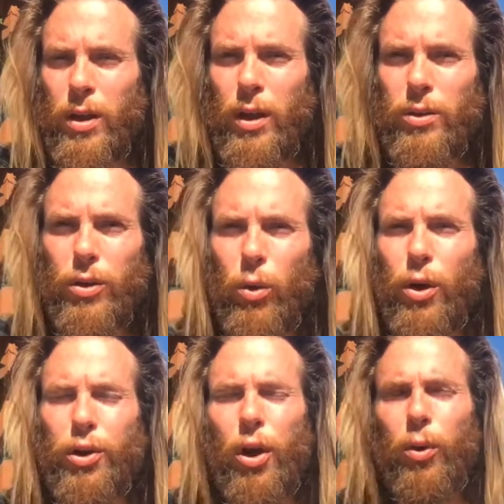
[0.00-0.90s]
So our
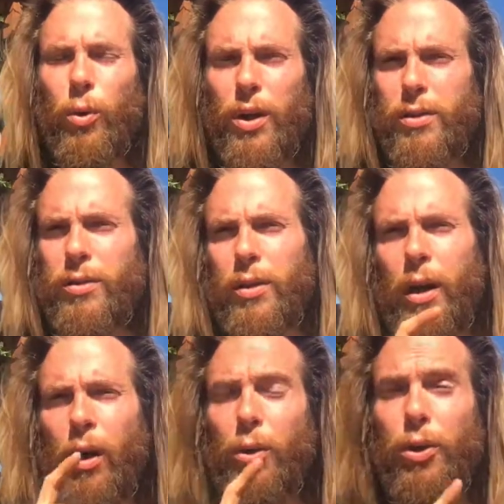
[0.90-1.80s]
yard waste,
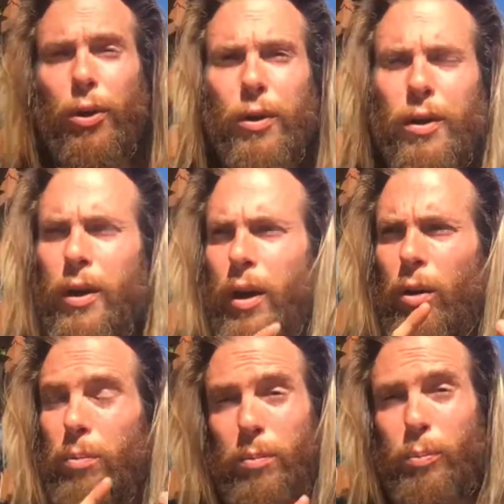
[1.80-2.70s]
our urine, our
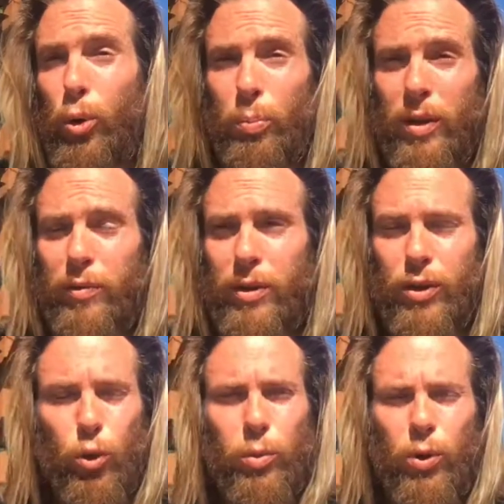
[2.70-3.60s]
poop, even
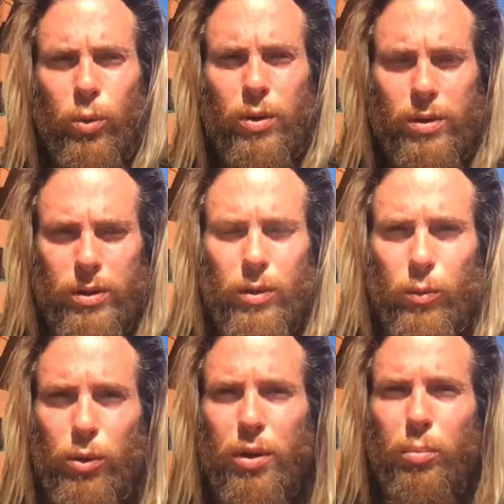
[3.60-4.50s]
human manure, is a
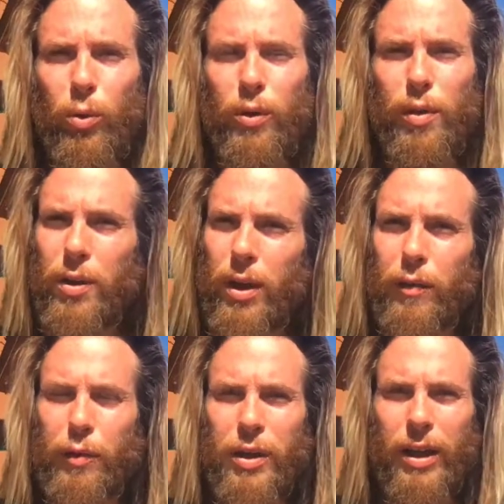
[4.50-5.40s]
really important thing. If
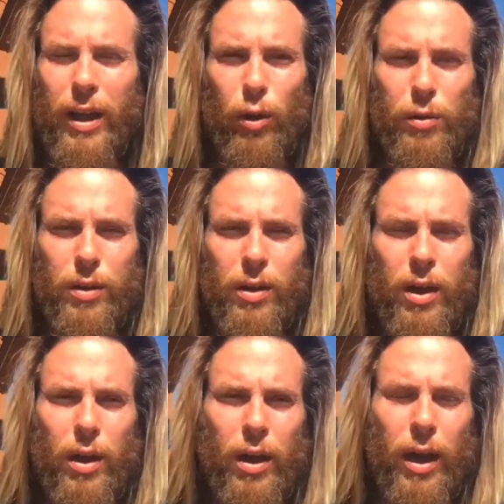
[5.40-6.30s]
you're eating healthy
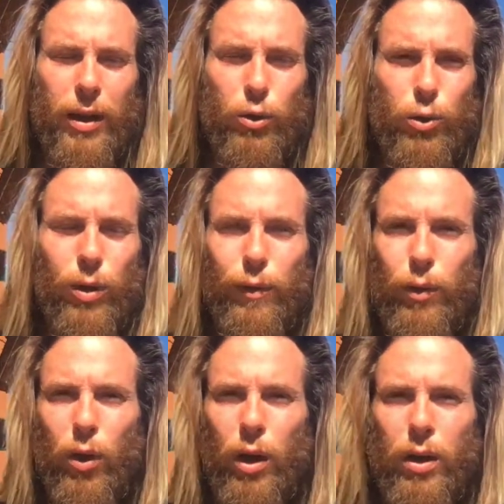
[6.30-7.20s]
and you do it for
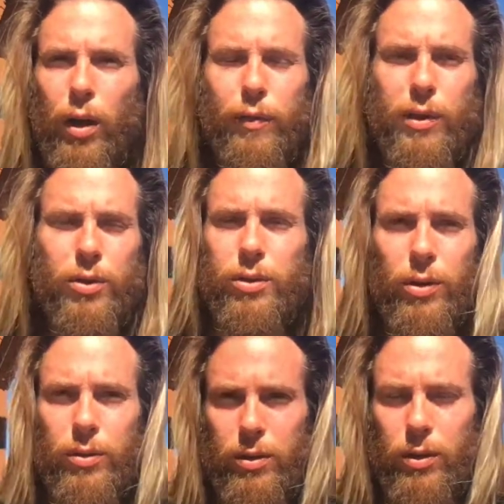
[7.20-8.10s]
long enough, it just
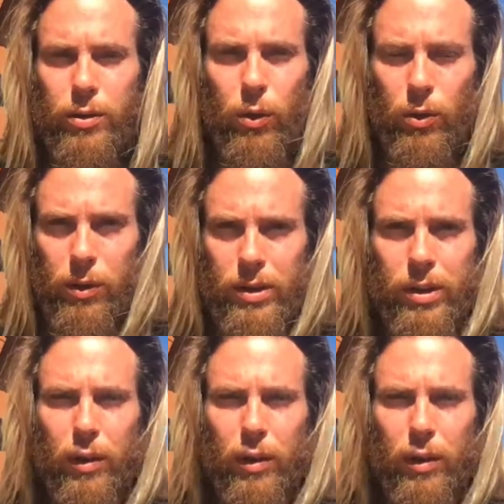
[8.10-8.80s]
turns into totally safe